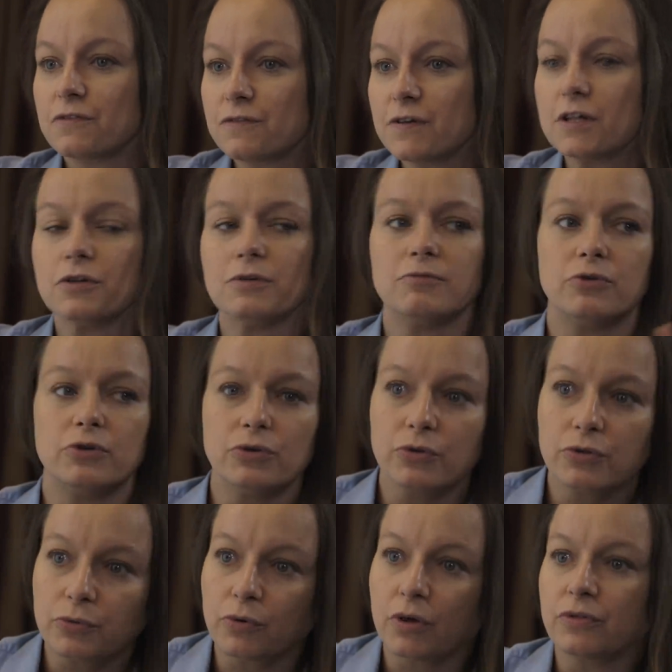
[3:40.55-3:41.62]
film or you're
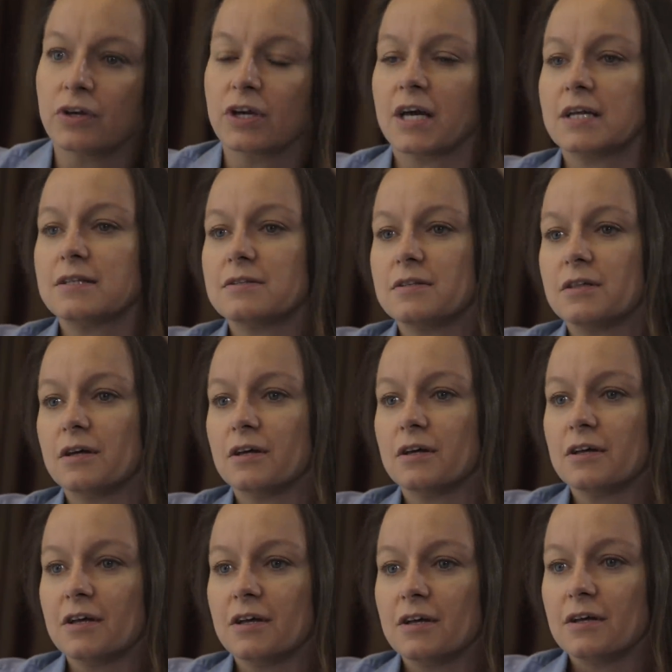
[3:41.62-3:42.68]
the one that gets the
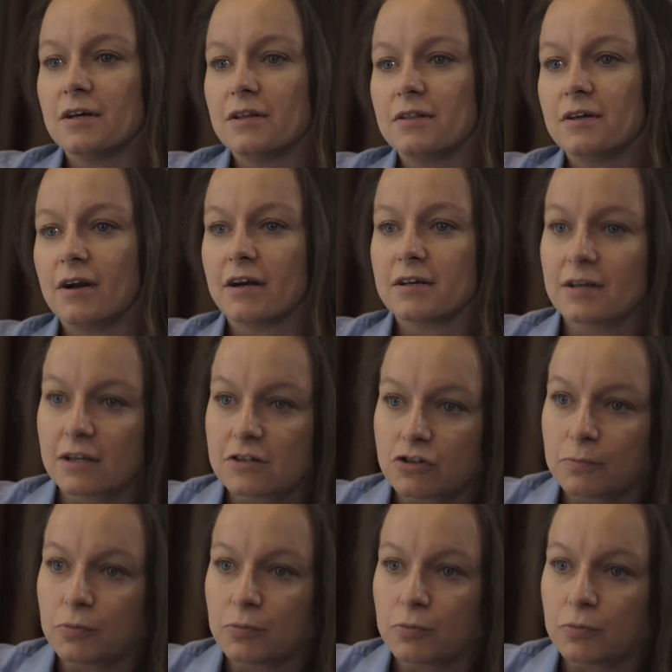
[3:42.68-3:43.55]
the extra